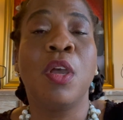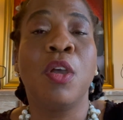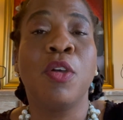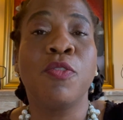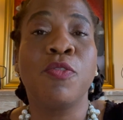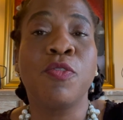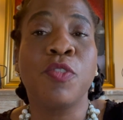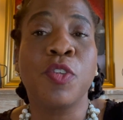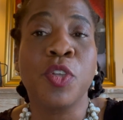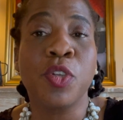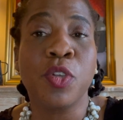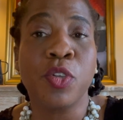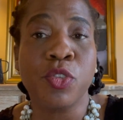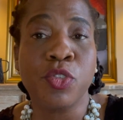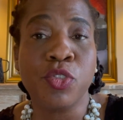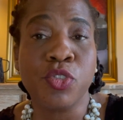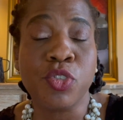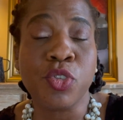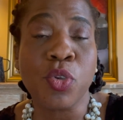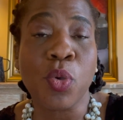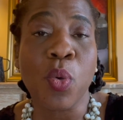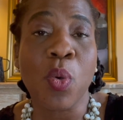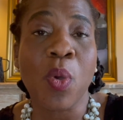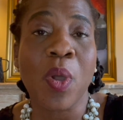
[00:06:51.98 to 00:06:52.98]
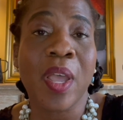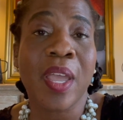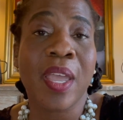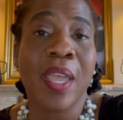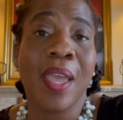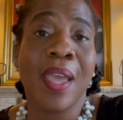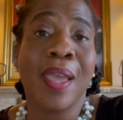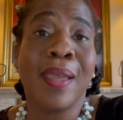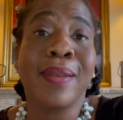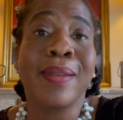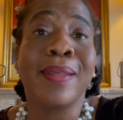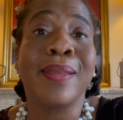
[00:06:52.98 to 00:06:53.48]
for your joy,
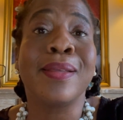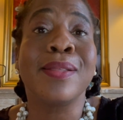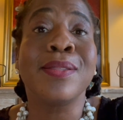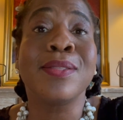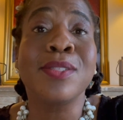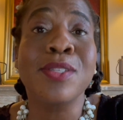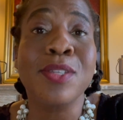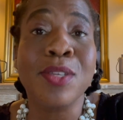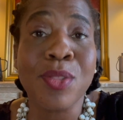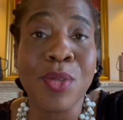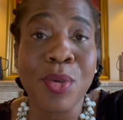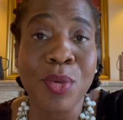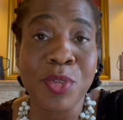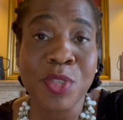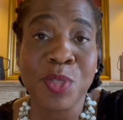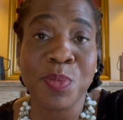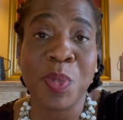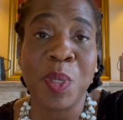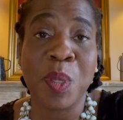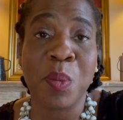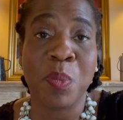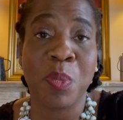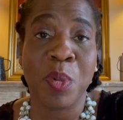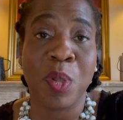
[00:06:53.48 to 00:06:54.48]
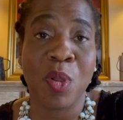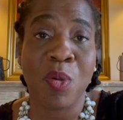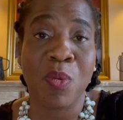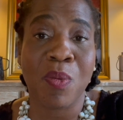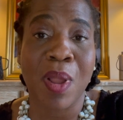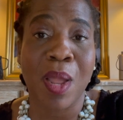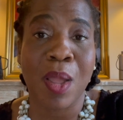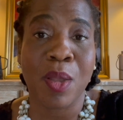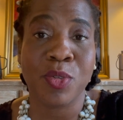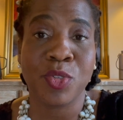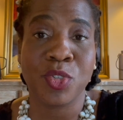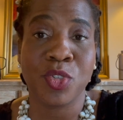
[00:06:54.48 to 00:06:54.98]
and into those people
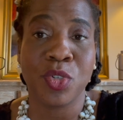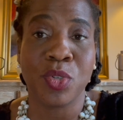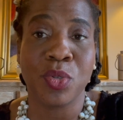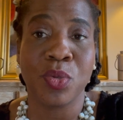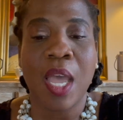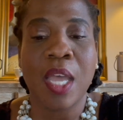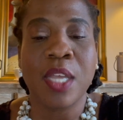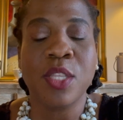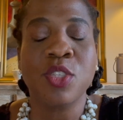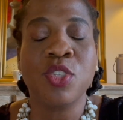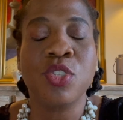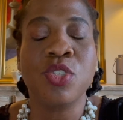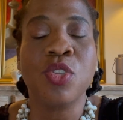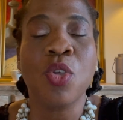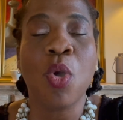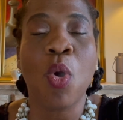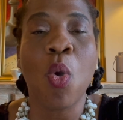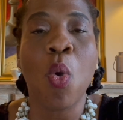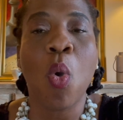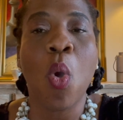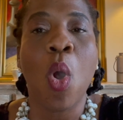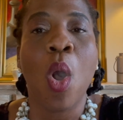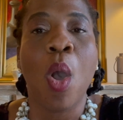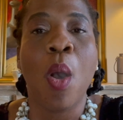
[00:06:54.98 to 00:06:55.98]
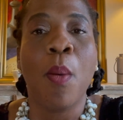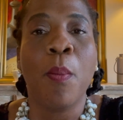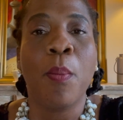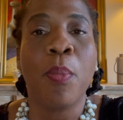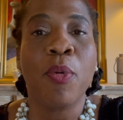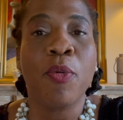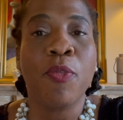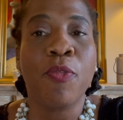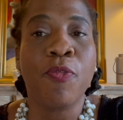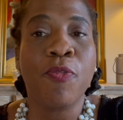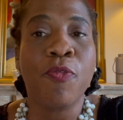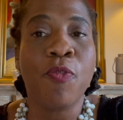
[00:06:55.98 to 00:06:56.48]
around you. And so
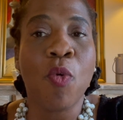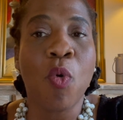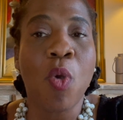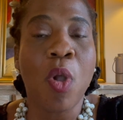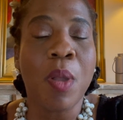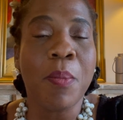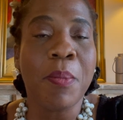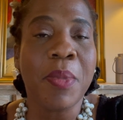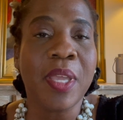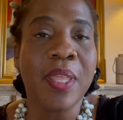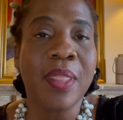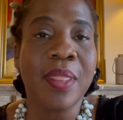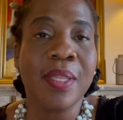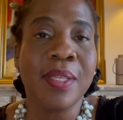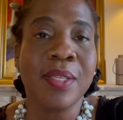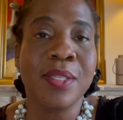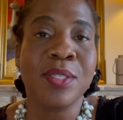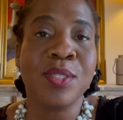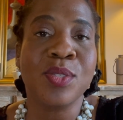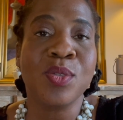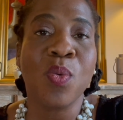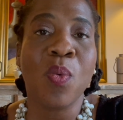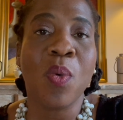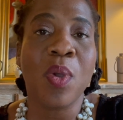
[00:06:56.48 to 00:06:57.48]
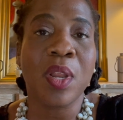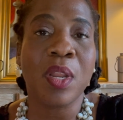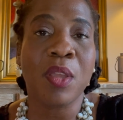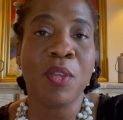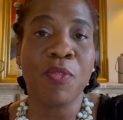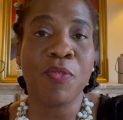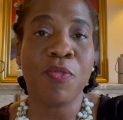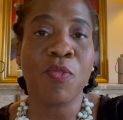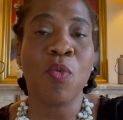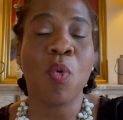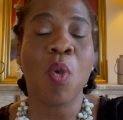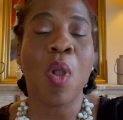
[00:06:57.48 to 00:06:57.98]
performing this
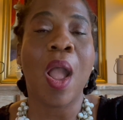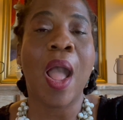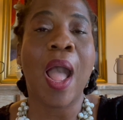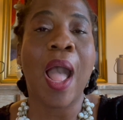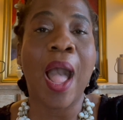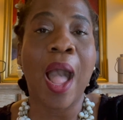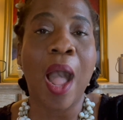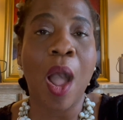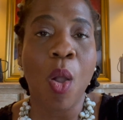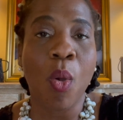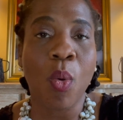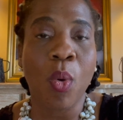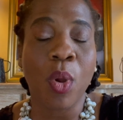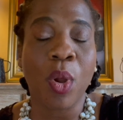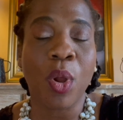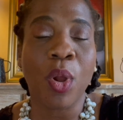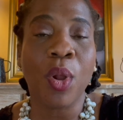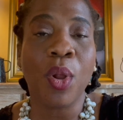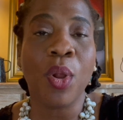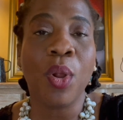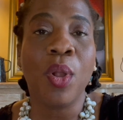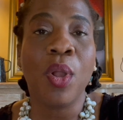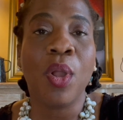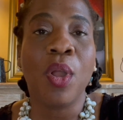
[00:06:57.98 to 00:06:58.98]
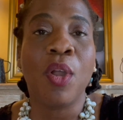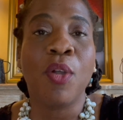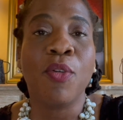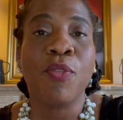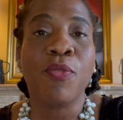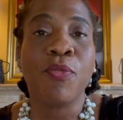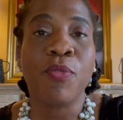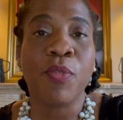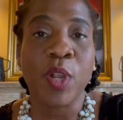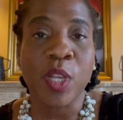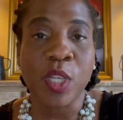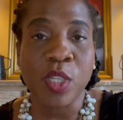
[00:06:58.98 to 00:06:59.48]
24-hour
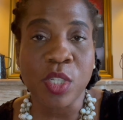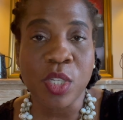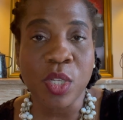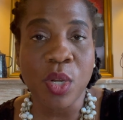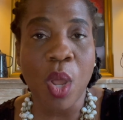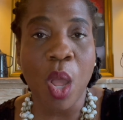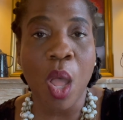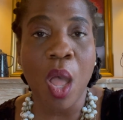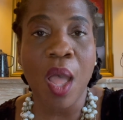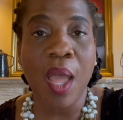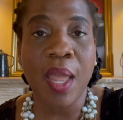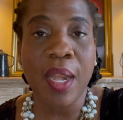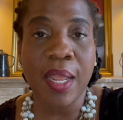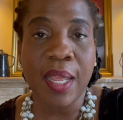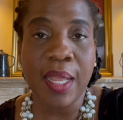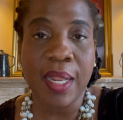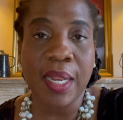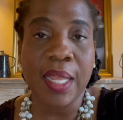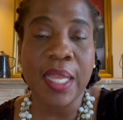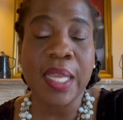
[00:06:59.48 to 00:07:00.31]
friction audit